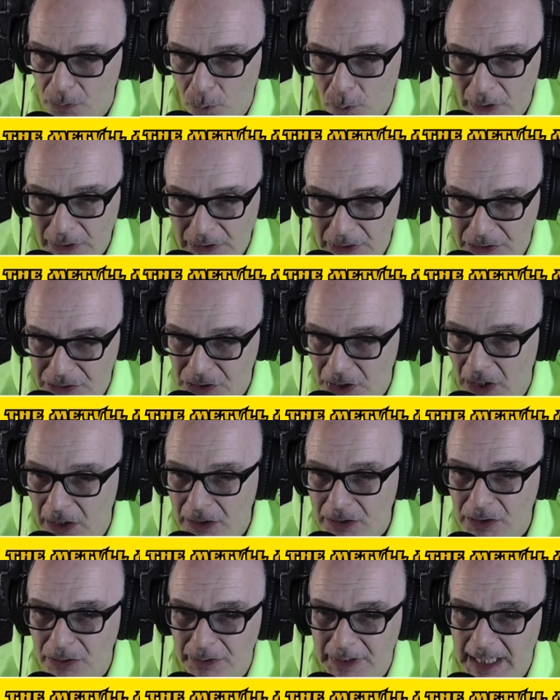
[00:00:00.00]
with a
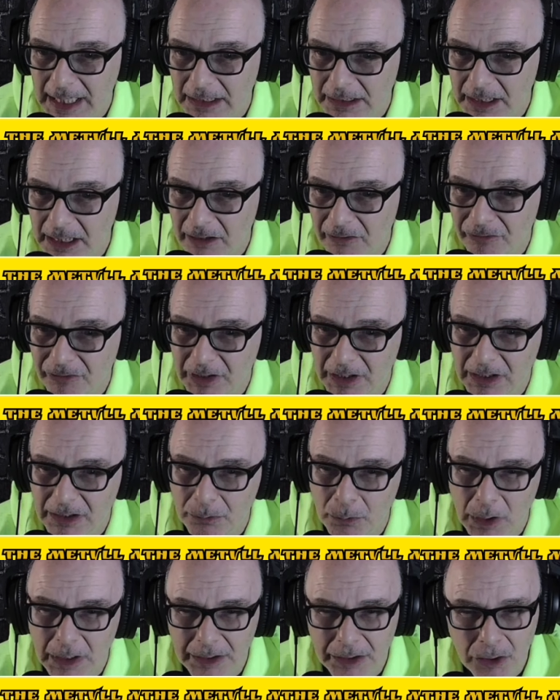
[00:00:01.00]
dark tonality
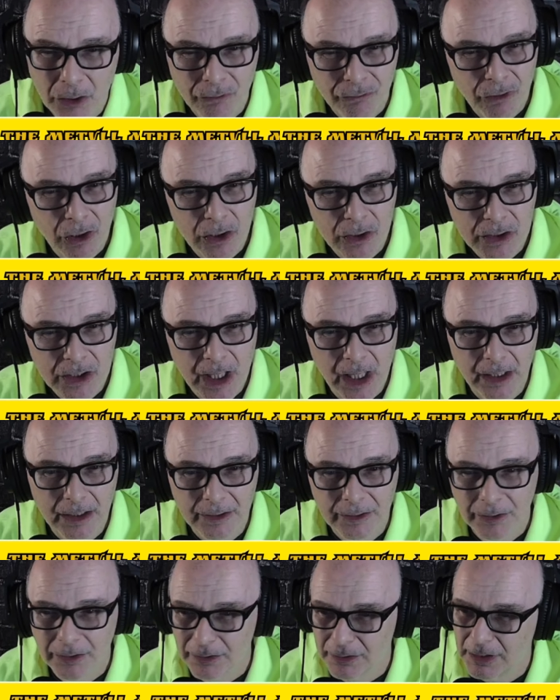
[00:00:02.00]
feel, while the overall
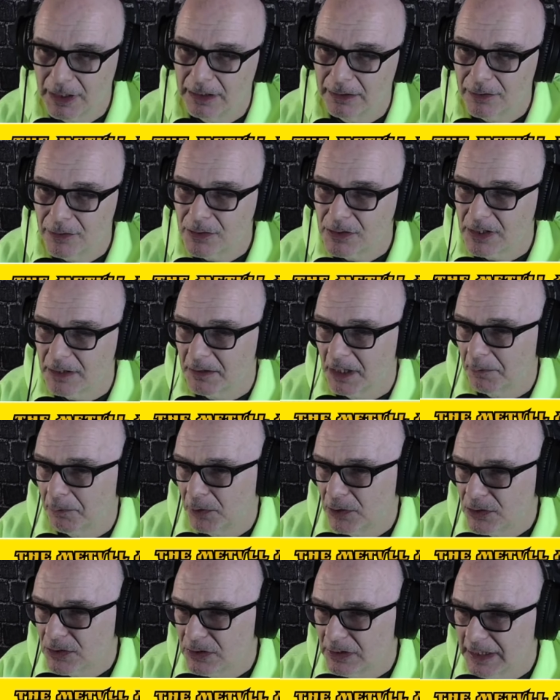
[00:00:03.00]
color or colors I'm going to
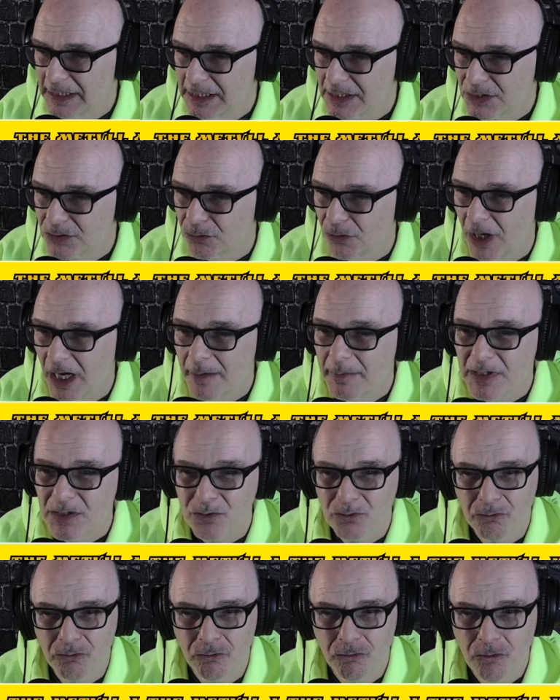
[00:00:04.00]
personally describe
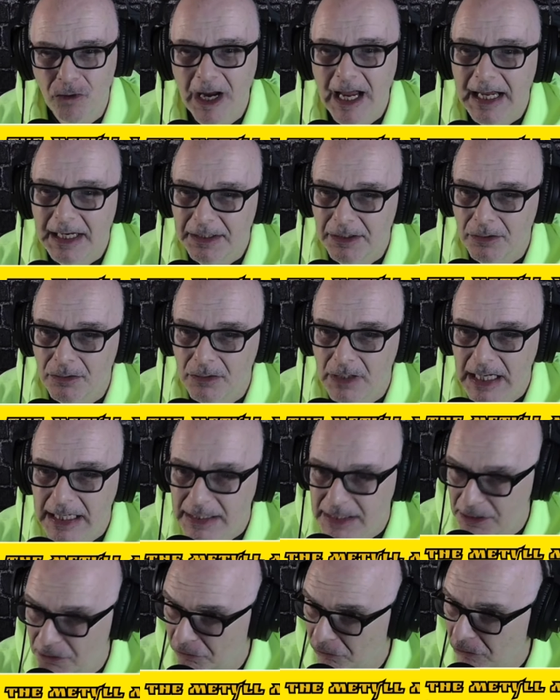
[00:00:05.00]
is red,
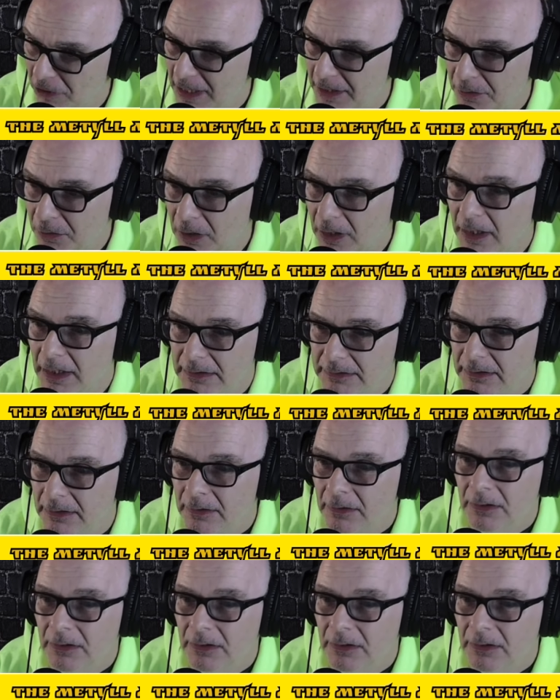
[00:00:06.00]
as in red hot.